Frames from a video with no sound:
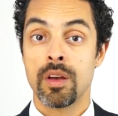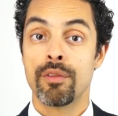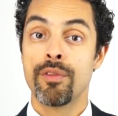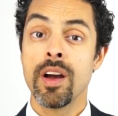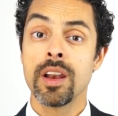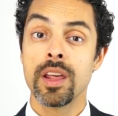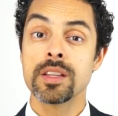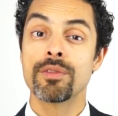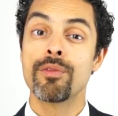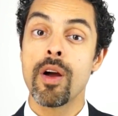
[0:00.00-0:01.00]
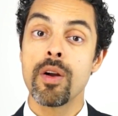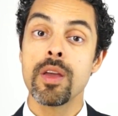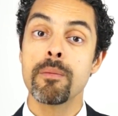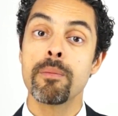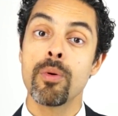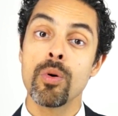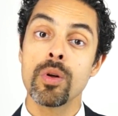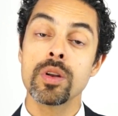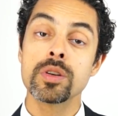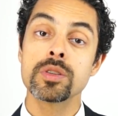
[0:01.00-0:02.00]
Finally, it's very
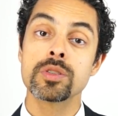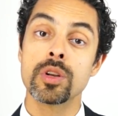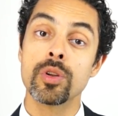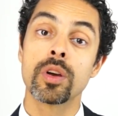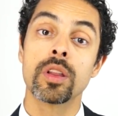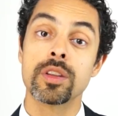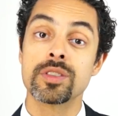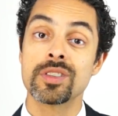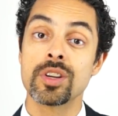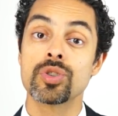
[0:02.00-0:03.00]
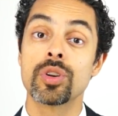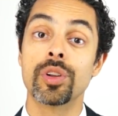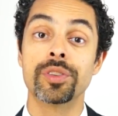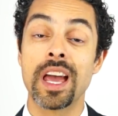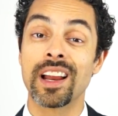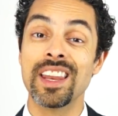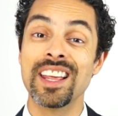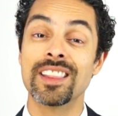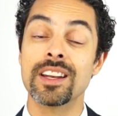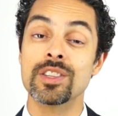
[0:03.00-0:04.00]
important to look at the surgical
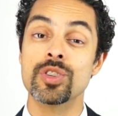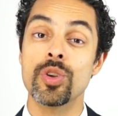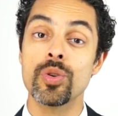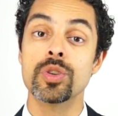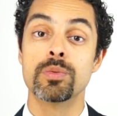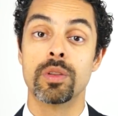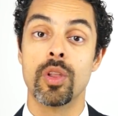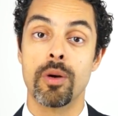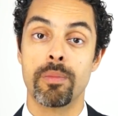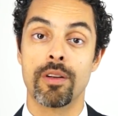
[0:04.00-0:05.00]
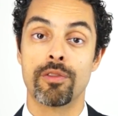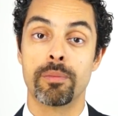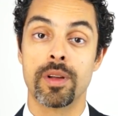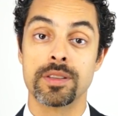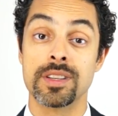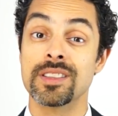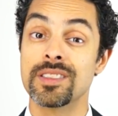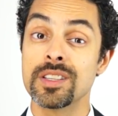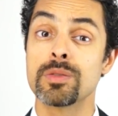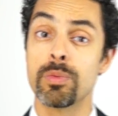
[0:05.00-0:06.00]
technique that is used with lower blepharoplasty.
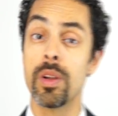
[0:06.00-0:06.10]
This